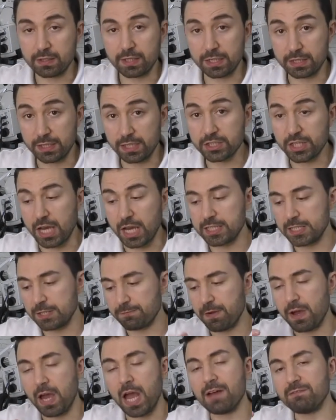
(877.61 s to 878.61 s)
In this case, if
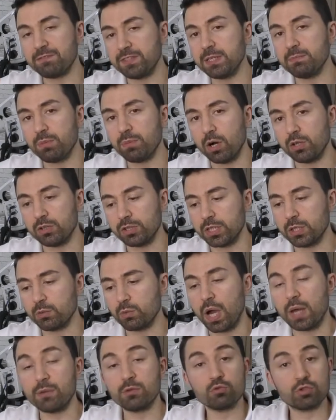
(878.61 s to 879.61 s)
I have debonding,
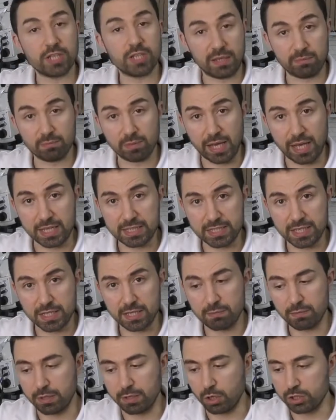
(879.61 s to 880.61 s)
I do
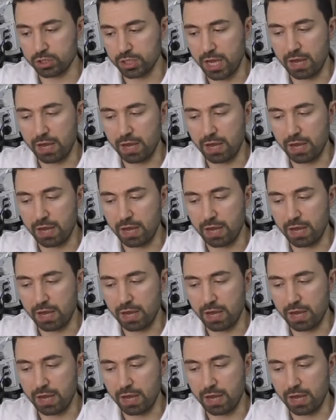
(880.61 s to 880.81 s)
sandblasting because I